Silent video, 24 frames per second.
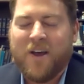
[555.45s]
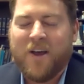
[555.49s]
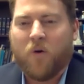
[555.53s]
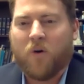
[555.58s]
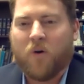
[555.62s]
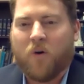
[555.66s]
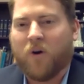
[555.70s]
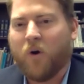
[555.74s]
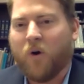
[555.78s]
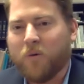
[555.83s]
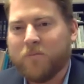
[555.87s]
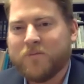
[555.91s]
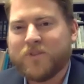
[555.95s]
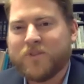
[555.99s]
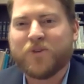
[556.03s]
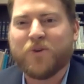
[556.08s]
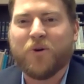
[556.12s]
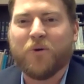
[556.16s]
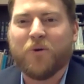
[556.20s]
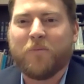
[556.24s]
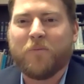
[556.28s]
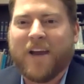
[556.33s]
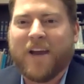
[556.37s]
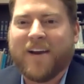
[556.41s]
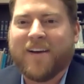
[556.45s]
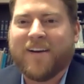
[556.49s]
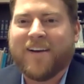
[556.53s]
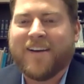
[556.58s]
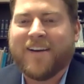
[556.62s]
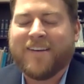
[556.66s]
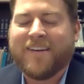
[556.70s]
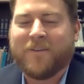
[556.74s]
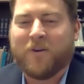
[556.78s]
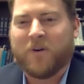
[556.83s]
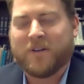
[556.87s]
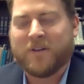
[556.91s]
or a homeschool
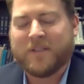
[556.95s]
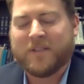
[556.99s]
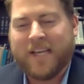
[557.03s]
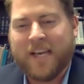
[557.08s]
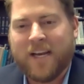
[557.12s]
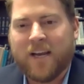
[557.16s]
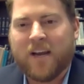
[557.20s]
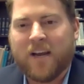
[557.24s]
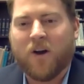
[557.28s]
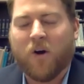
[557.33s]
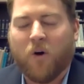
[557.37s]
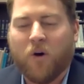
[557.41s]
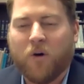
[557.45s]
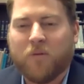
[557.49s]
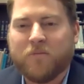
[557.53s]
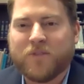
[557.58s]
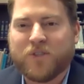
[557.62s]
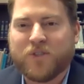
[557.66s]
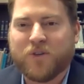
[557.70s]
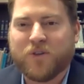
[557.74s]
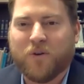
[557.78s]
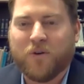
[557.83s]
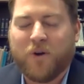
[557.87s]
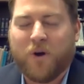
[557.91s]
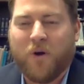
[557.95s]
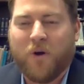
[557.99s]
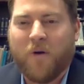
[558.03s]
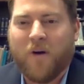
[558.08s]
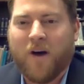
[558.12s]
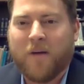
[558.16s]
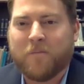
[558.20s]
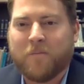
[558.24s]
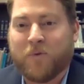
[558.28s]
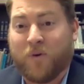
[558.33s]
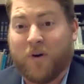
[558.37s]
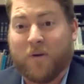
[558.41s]
parent or leading a homeschool
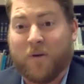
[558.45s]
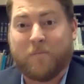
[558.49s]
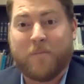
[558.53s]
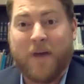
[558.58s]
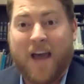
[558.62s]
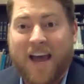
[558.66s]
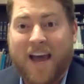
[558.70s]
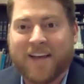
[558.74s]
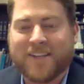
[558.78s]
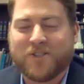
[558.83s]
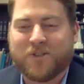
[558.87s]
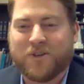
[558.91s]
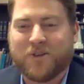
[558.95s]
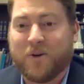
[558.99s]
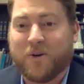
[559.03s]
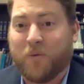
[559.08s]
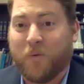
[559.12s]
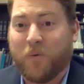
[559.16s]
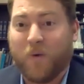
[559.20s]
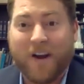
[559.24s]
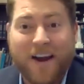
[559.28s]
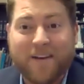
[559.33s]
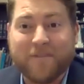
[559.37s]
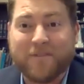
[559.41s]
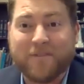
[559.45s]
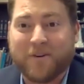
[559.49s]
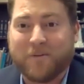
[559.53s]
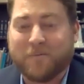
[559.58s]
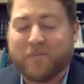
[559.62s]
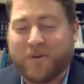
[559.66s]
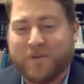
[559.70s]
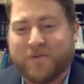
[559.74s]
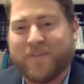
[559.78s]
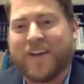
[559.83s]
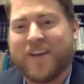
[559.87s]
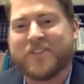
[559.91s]
co-op or a pastor, whatever
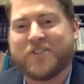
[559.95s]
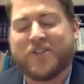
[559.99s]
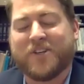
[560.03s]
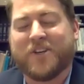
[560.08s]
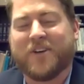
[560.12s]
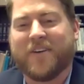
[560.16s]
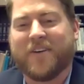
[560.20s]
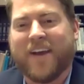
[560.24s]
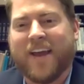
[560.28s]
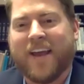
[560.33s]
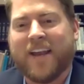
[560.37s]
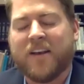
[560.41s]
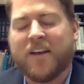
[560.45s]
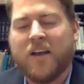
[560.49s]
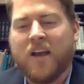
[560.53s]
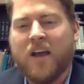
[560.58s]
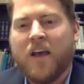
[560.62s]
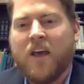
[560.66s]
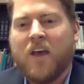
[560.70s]
profession you're in,